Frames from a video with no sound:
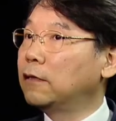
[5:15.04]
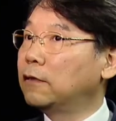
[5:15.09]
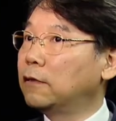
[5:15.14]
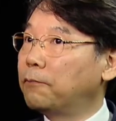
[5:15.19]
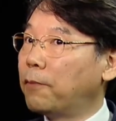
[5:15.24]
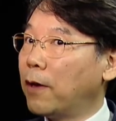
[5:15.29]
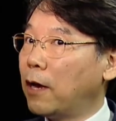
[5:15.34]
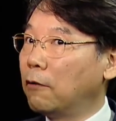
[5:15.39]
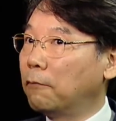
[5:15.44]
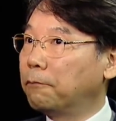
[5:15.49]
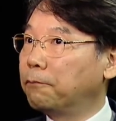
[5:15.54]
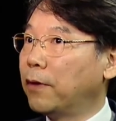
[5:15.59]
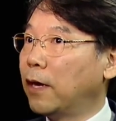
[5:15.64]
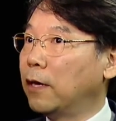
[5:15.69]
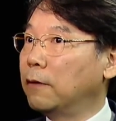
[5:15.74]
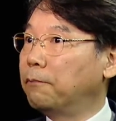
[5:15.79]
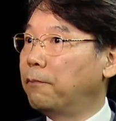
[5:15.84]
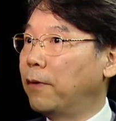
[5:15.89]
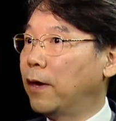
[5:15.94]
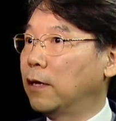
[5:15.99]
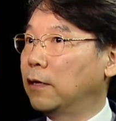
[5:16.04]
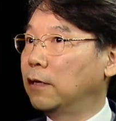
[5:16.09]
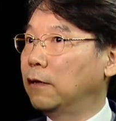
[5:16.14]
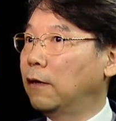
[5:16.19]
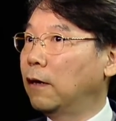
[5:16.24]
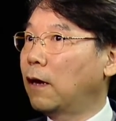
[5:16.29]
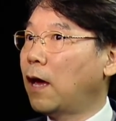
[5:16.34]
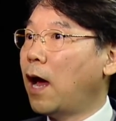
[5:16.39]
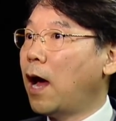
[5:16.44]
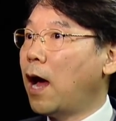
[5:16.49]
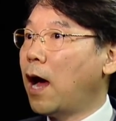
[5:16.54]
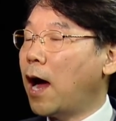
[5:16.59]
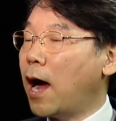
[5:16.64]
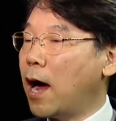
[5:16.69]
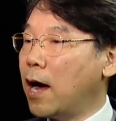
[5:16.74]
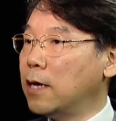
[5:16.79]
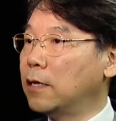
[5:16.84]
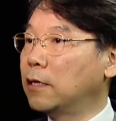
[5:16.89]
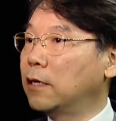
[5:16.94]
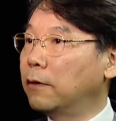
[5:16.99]
developed a very
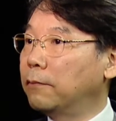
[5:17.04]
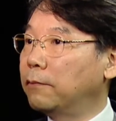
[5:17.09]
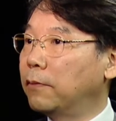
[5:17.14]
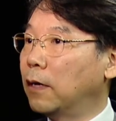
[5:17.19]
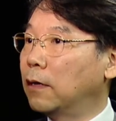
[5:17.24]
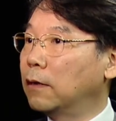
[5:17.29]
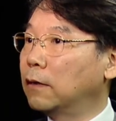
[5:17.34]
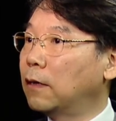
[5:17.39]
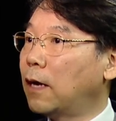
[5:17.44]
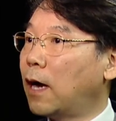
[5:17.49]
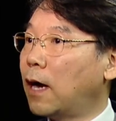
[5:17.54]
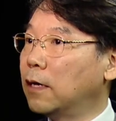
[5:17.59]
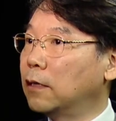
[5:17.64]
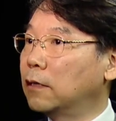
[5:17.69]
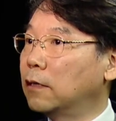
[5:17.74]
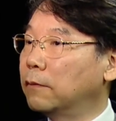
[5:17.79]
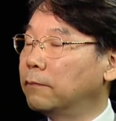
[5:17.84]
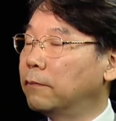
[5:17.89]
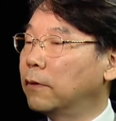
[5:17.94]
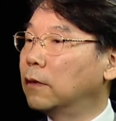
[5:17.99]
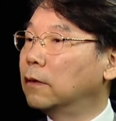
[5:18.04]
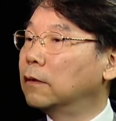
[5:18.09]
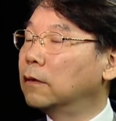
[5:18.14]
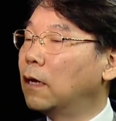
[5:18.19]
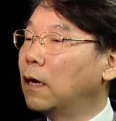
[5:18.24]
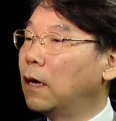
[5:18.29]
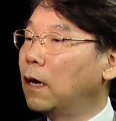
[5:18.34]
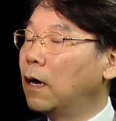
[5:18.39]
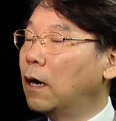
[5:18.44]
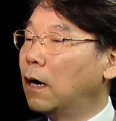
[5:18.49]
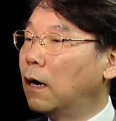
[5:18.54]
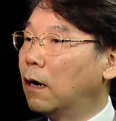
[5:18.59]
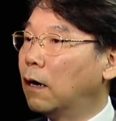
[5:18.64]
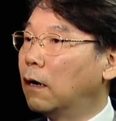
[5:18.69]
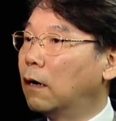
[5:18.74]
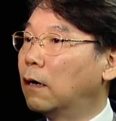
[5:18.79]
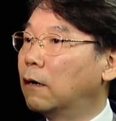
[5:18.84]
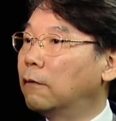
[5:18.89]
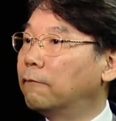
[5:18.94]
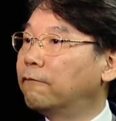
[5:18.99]
high level
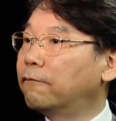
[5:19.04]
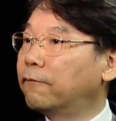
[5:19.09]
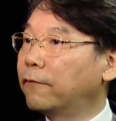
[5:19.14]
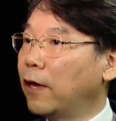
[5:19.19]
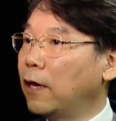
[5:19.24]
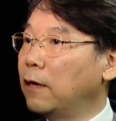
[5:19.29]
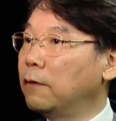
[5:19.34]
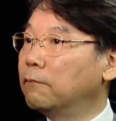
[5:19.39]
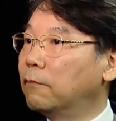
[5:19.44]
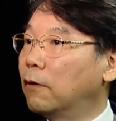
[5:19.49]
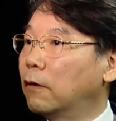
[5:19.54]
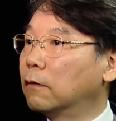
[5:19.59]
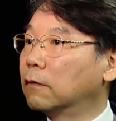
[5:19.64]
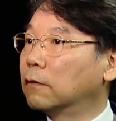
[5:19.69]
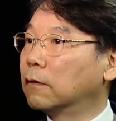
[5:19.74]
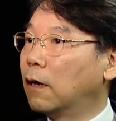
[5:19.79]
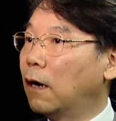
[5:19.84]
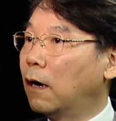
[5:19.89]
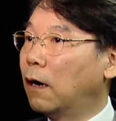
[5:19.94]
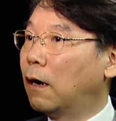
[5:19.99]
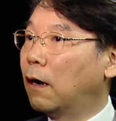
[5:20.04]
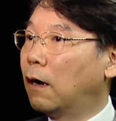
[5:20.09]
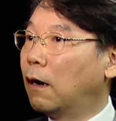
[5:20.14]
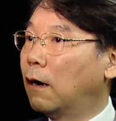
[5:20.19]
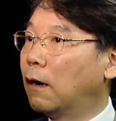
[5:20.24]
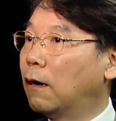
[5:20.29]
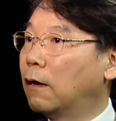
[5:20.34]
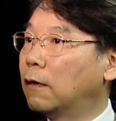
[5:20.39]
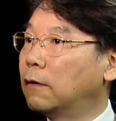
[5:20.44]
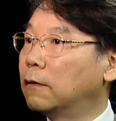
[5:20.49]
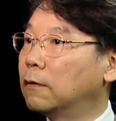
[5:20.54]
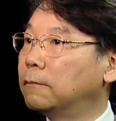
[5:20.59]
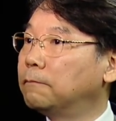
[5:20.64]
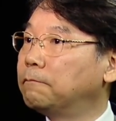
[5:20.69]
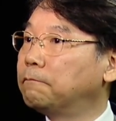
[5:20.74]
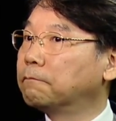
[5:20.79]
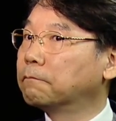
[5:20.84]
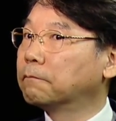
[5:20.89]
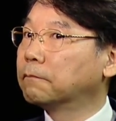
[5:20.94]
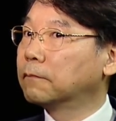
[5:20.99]
framework
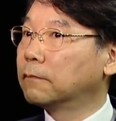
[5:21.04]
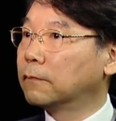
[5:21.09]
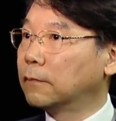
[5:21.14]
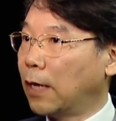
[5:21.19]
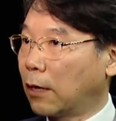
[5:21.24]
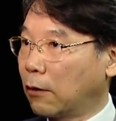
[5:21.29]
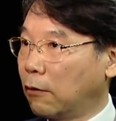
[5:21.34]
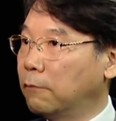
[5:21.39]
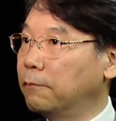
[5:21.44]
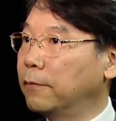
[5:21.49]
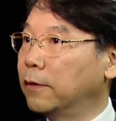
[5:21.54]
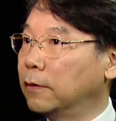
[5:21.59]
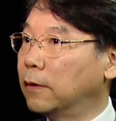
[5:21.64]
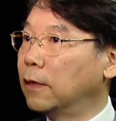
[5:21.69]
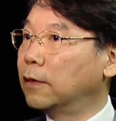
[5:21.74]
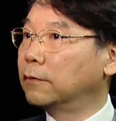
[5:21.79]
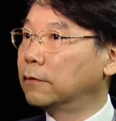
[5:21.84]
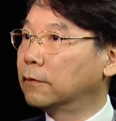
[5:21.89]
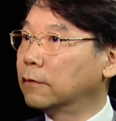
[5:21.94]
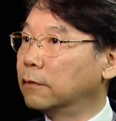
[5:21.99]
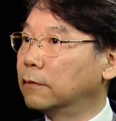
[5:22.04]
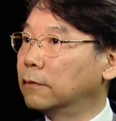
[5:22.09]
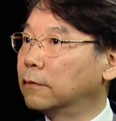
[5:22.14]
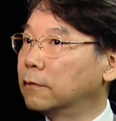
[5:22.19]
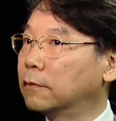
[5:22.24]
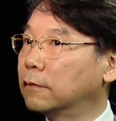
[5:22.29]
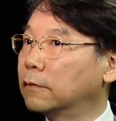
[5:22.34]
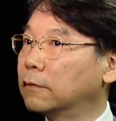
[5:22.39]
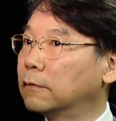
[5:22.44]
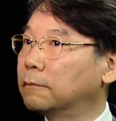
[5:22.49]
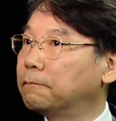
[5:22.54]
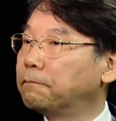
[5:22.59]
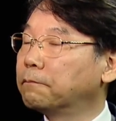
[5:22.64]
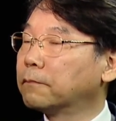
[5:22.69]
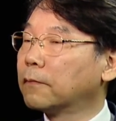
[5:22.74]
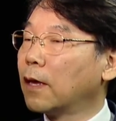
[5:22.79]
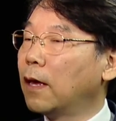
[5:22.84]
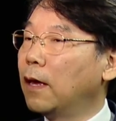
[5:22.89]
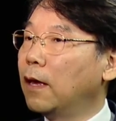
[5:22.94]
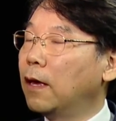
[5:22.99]
recommendations.
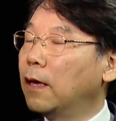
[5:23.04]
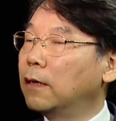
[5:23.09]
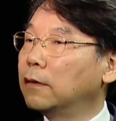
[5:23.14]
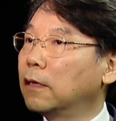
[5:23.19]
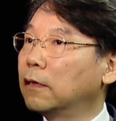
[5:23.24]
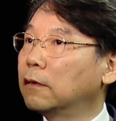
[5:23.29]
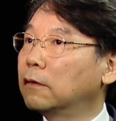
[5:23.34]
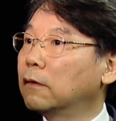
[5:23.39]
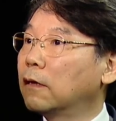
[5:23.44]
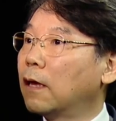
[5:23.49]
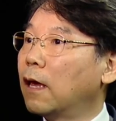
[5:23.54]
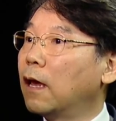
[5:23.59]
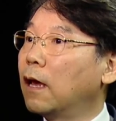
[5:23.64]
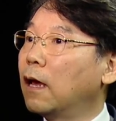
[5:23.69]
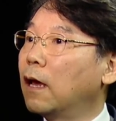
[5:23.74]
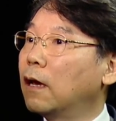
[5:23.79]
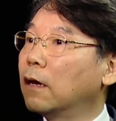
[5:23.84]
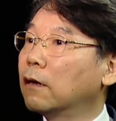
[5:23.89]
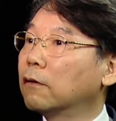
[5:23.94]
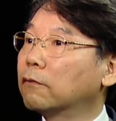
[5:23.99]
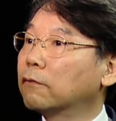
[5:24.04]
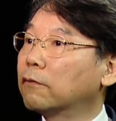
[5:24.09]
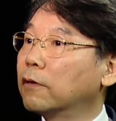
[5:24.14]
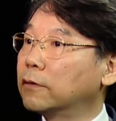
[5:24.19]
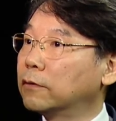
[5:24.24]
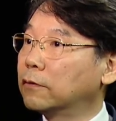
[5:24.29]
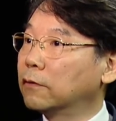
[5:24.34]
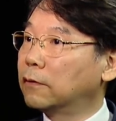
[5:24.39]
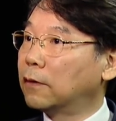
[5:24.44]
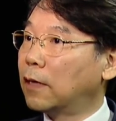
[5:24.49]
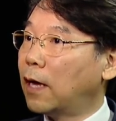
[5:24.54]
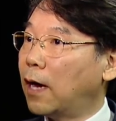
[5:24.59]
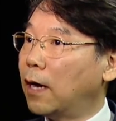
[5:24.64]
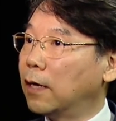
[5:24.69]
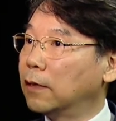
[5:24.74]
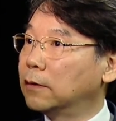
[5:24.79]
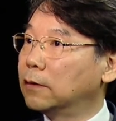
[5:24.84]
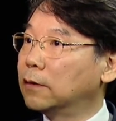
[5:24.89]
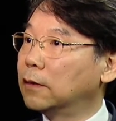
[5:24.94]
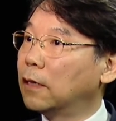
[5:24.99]
And then question
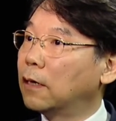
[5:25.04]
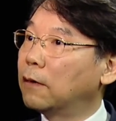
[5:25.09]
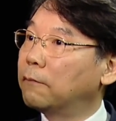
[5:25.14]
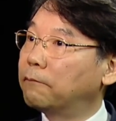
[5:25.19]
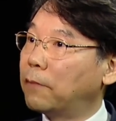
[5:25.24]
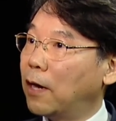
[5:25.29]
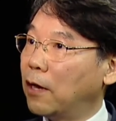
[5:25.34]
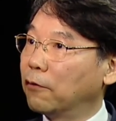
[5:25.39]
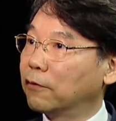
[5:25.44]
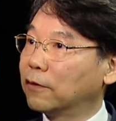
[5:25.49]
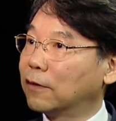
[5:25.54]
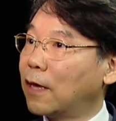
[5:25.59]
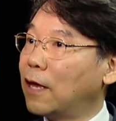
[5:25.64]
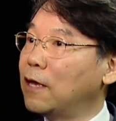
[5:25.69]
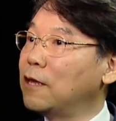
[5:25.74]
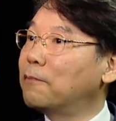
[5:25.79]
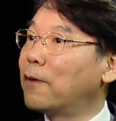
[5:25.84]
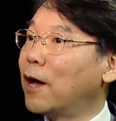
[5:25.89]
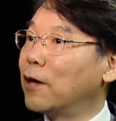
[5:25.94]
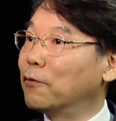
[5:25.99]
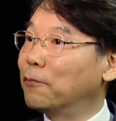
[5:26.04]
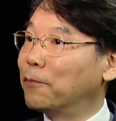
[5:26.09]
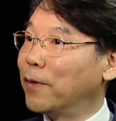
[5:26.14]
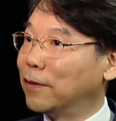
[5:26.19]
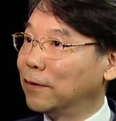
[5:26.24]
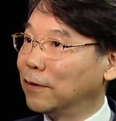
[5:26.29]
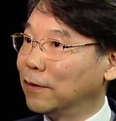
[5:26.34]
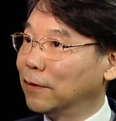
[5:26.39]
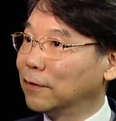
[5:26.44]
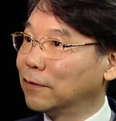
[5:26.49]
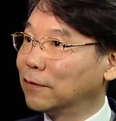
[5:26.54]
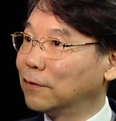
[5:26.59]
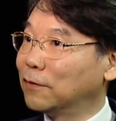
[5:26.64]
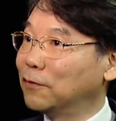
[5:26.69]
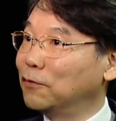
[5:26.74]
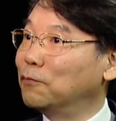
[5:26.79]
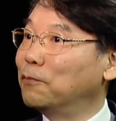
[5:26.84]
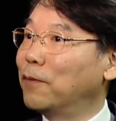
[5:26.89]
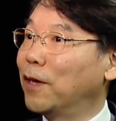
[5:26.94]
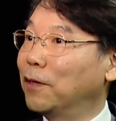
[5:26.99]
9, telebiometrics.
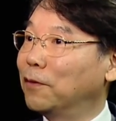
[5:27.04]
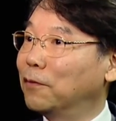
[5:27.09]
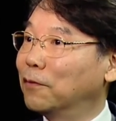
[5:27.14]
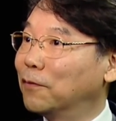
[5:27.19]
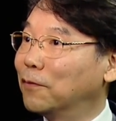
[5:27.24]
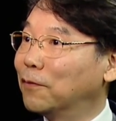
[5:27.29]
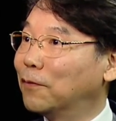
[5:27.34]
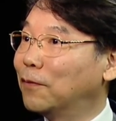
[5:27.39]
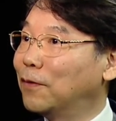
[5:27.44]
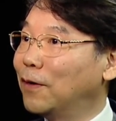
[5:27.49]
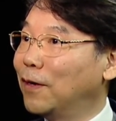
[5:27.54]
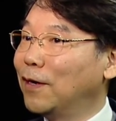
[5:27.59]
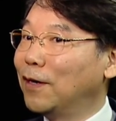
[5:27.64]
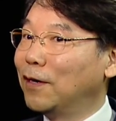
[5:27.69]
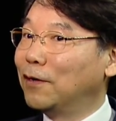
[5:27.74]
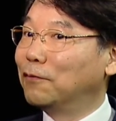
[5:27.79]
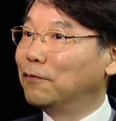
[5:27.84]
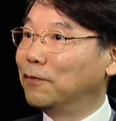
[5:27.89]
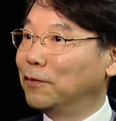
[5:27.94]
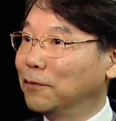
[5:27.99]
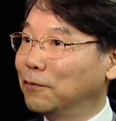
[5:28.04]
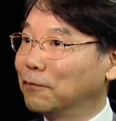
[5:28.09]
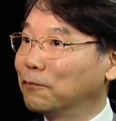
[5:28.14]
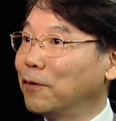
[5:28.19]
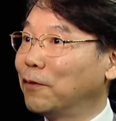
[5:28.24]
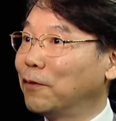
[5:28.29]
You may know we